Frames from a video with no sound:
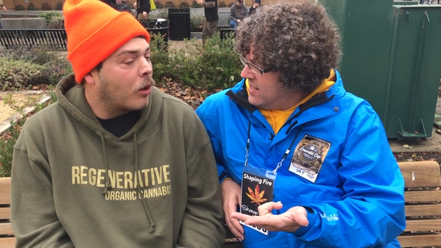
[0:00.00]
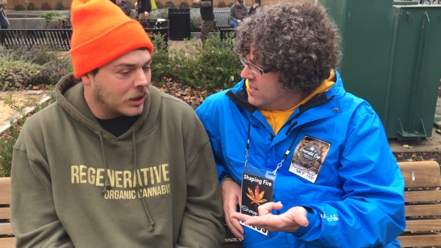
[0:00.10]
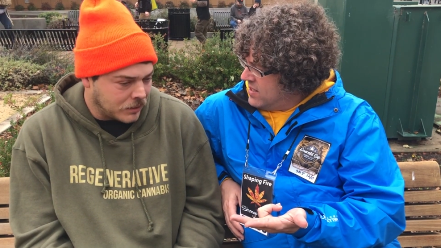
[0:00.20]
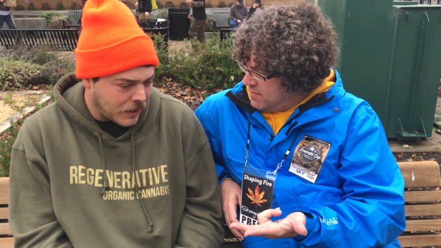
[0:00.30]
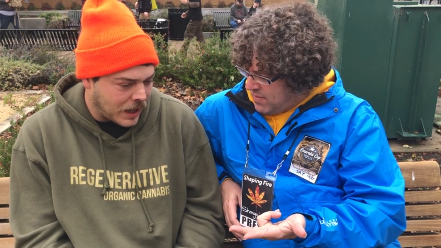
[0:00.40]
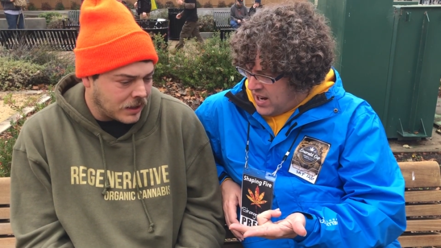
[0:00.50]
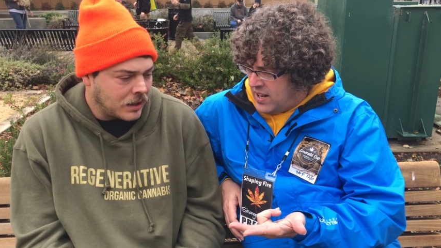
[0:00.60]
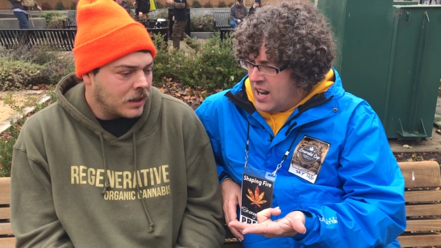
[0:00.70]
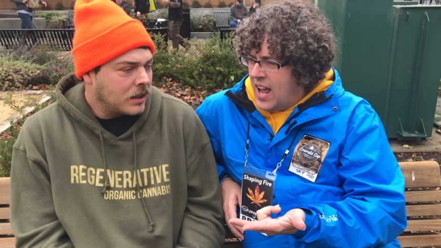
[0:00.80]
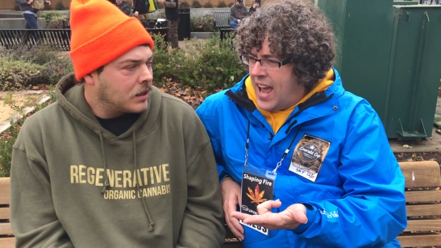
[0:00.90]
Speaker 1: Portland,
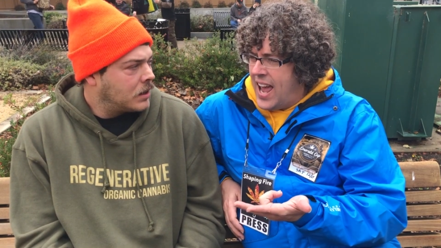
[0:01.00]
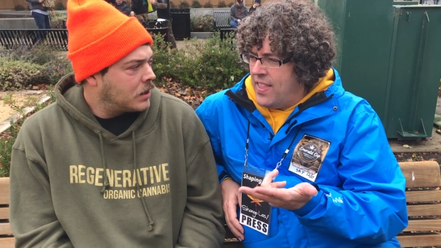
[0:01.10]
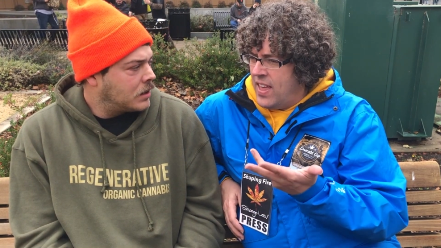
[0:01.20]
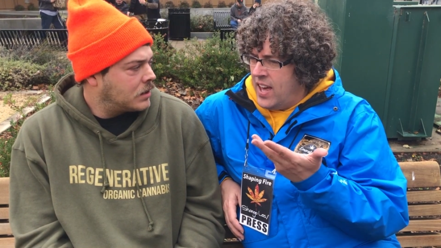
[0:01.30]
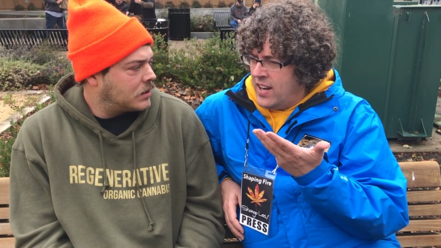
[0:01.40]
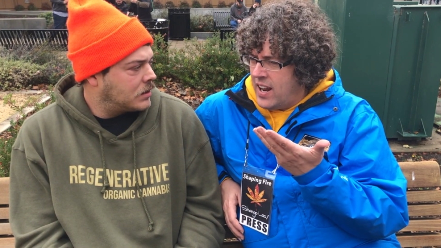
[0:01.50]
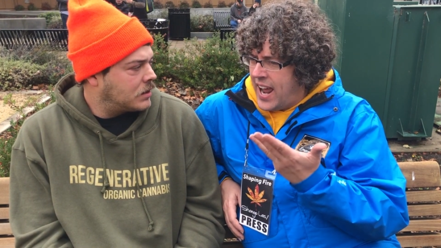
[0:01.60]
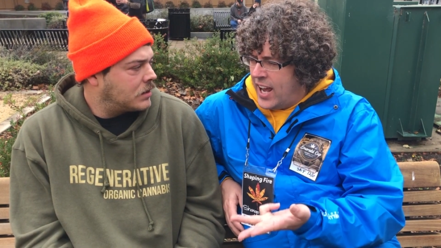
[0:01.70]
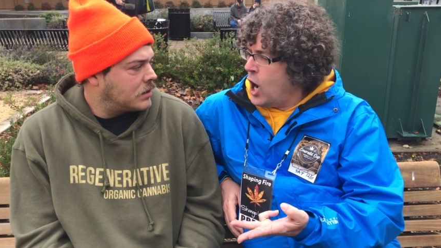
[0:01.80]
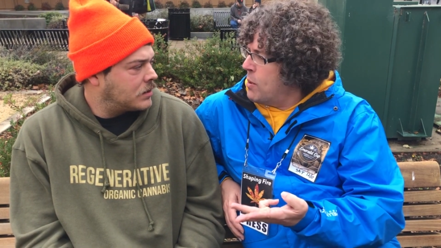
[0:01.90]
Maine. And then
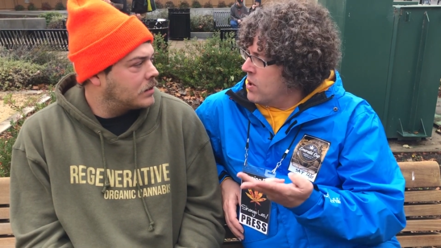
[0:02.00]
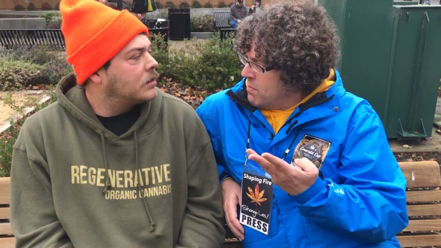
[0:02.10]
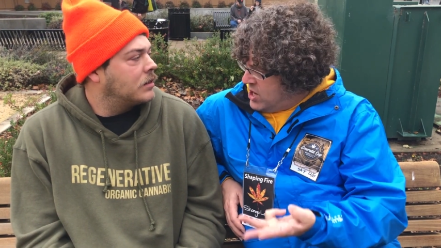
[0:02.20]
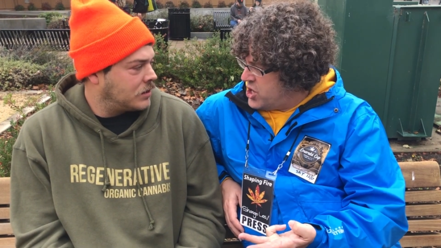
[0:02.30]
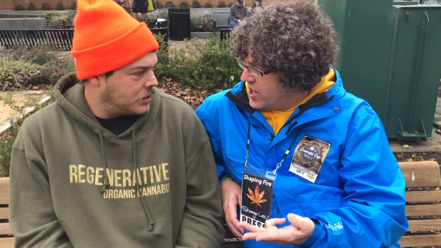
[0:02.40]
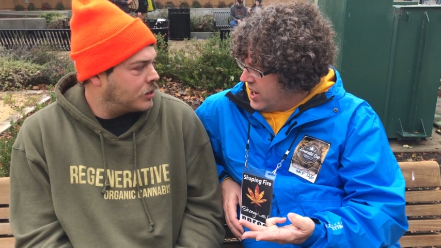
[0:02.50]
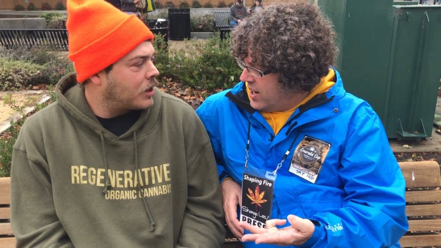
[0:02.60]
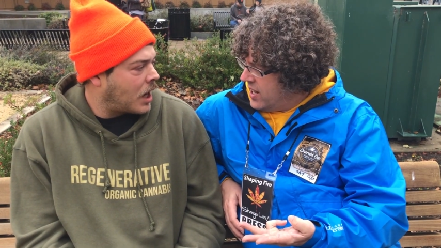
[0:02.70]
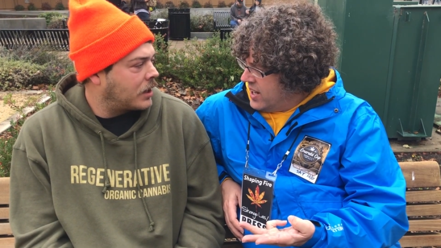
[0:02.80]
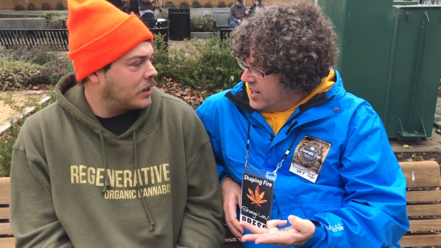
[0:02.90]
Ann Arbor, Michigan. You
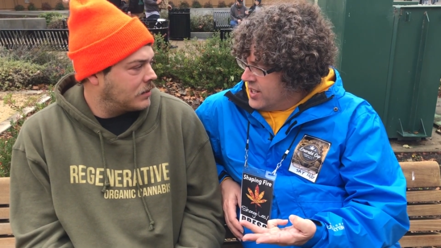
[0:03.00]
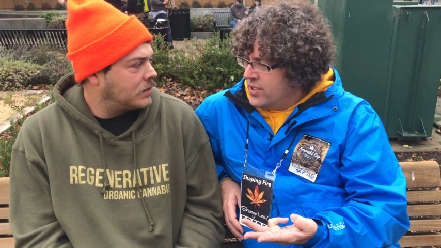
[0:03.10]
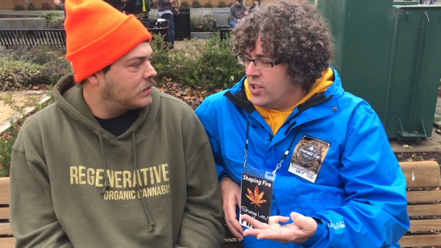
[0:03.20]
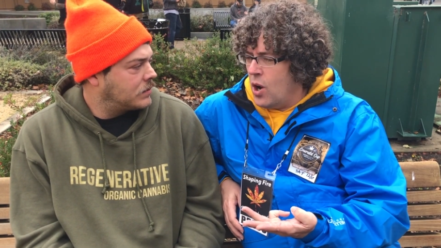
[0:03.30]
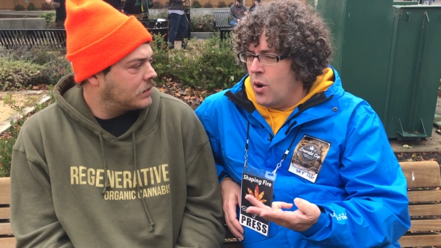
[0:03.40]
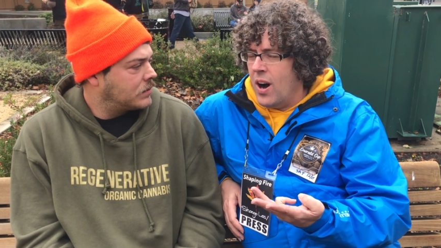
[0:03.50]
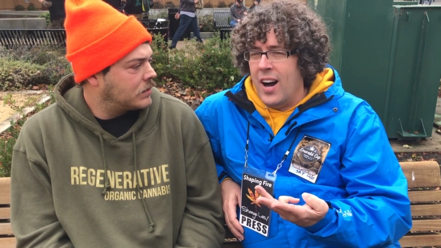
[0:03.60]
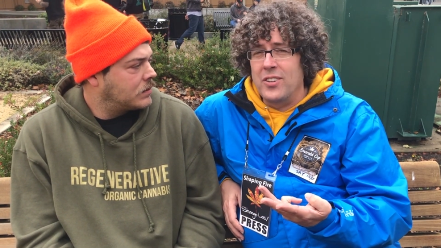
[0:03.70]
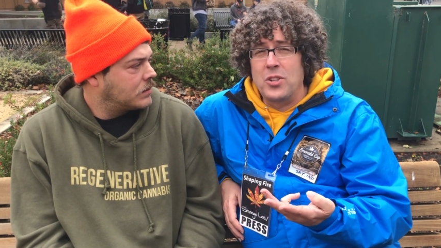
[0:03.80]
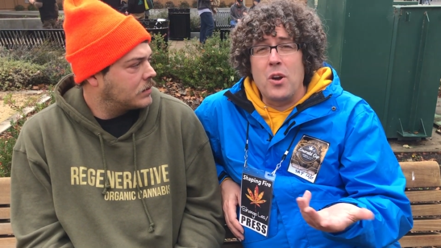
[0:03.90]
got it. So
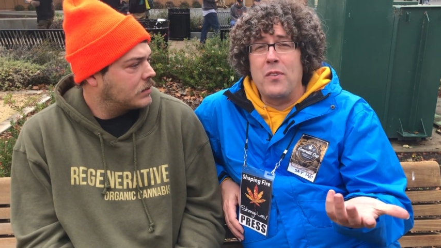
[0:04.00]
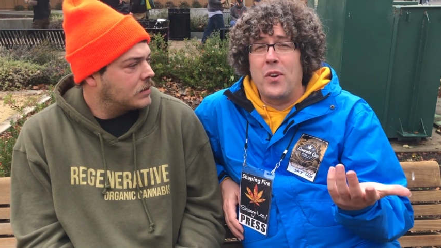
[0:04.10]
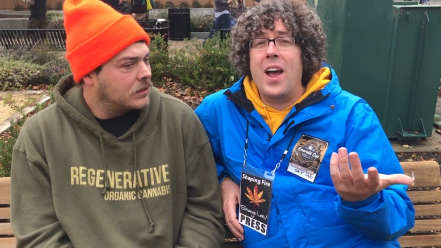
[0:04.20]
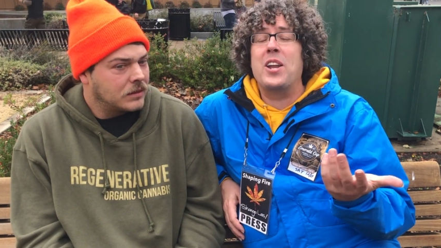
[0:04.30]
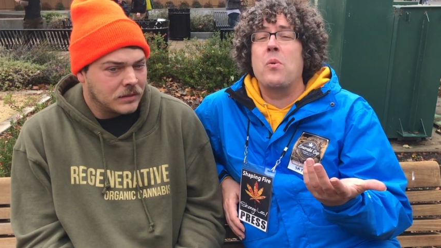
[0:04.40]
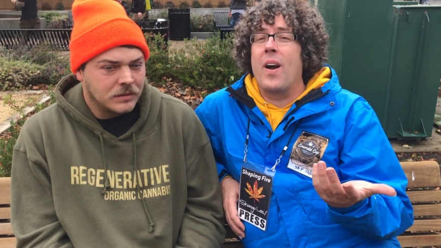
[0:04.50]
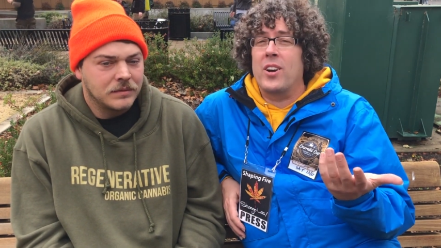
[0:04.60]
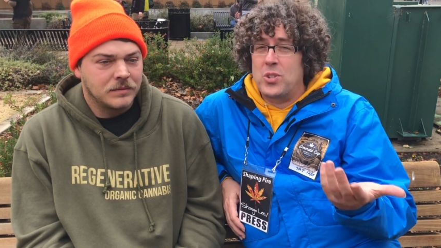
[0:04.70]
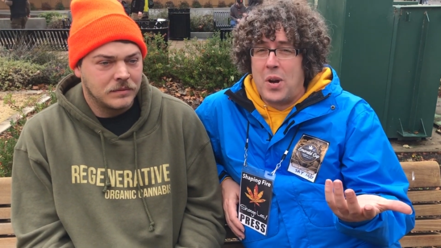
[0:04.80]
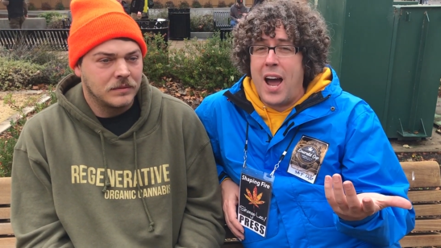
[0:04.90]
so if you're
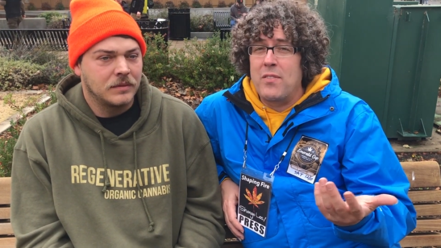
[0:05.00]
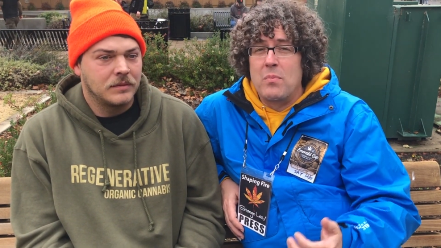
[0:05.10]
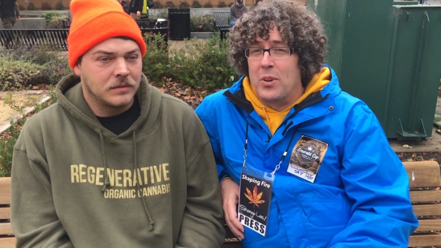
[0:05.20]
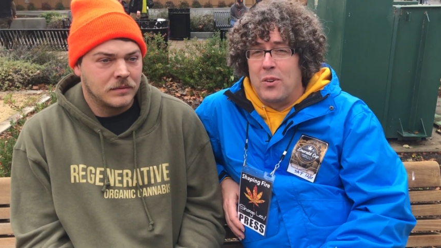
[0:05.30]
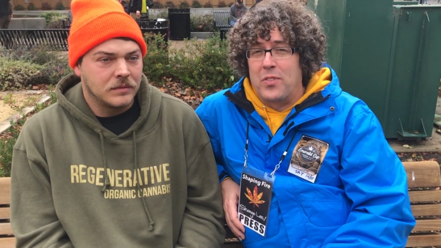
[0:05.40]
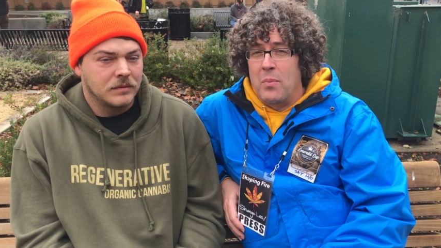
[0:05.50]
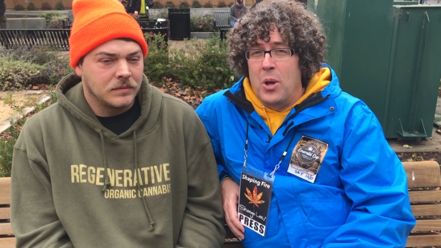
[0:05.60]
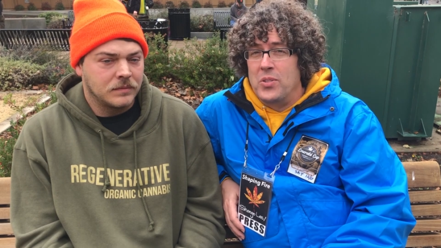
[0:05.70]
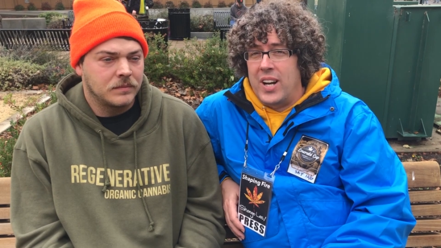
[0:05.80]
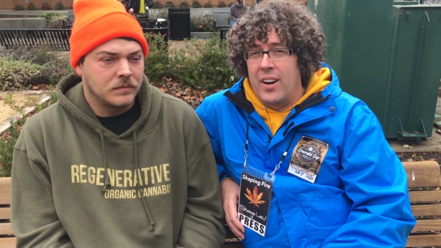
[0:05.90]
anywhere drivable from
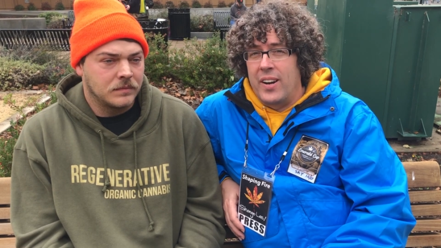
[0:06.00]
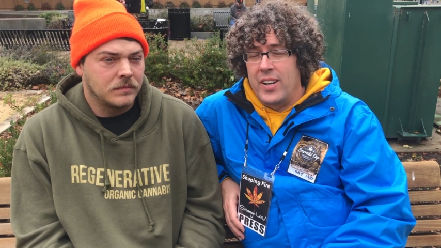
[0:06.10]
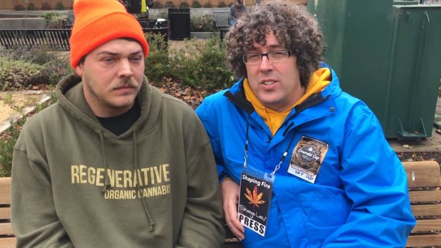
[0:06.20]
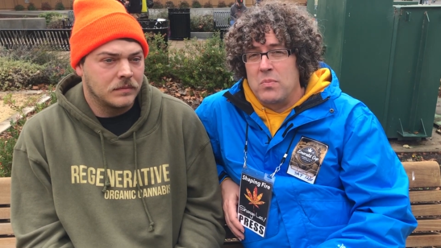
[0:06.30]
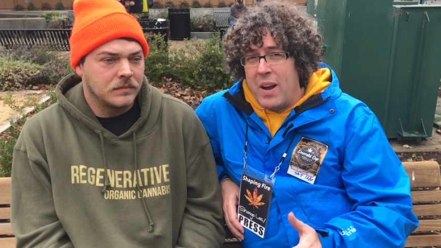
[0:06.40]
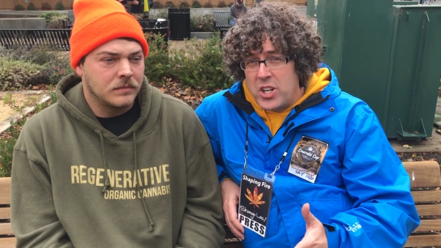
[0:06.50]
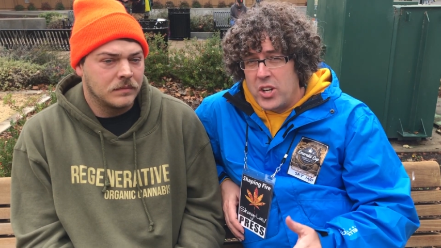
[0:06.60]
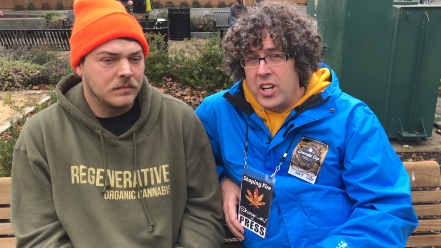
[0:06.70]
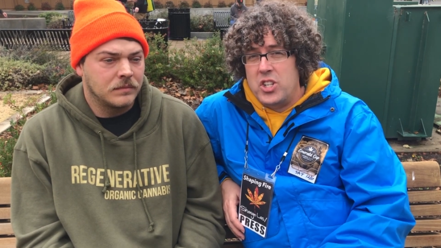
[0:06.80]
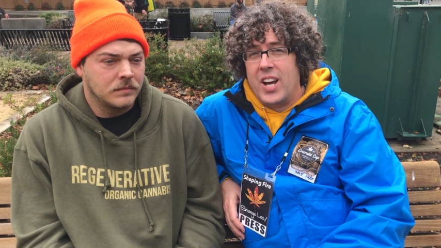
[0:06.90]
those areas, make
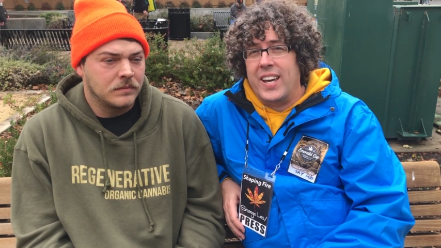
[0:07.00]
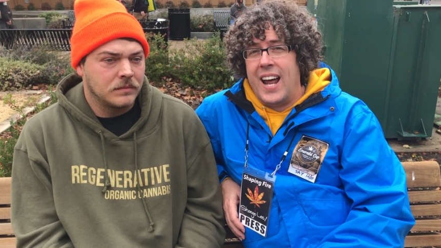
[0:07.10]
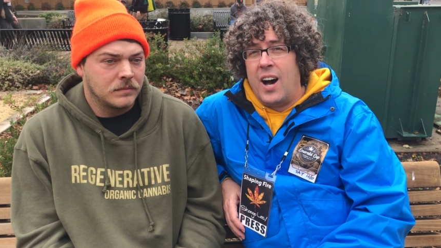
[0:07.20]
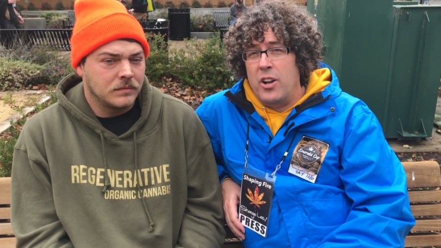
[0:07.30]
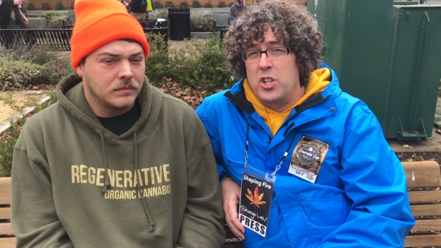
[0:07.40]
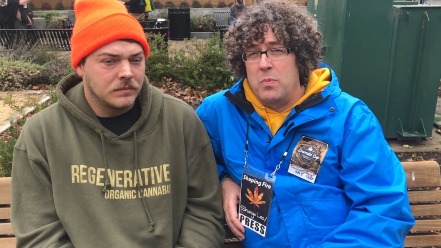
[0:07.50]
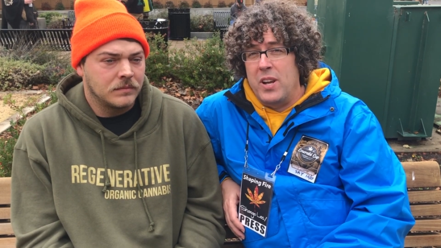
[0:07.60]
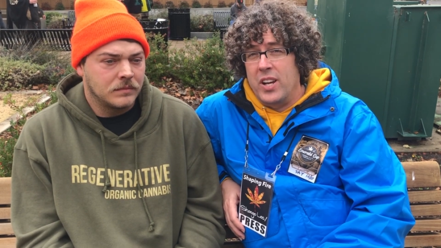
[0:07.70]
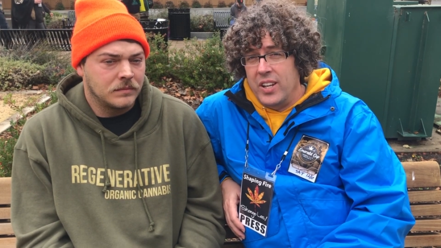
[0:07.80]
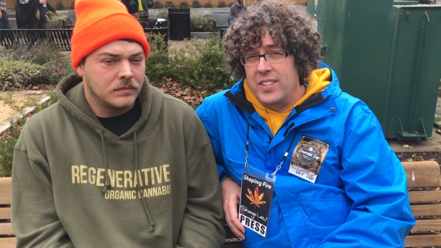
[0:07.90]
sure you check it out. It should
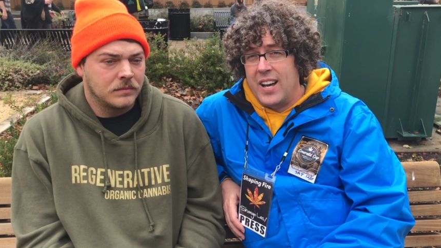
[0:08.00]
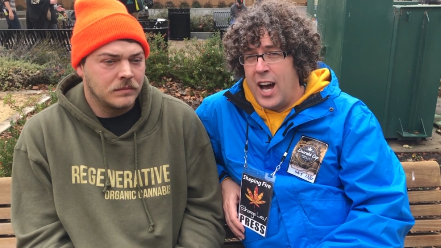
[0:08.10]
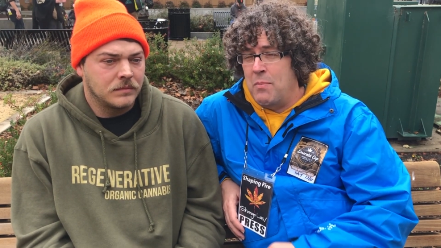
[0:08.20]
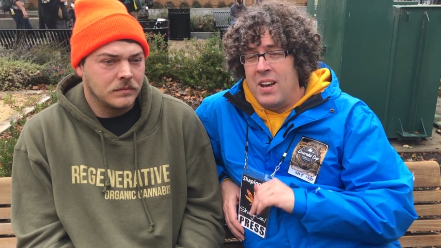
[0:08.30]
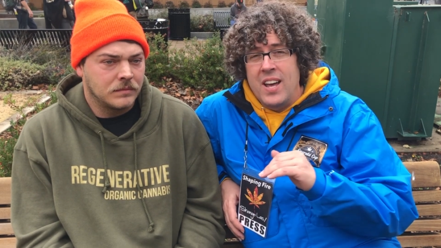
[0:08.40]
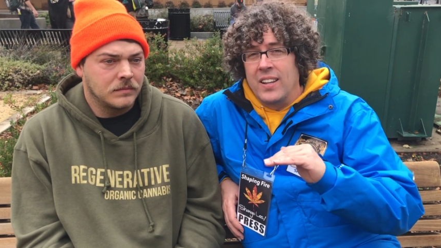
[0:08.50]
be a good time.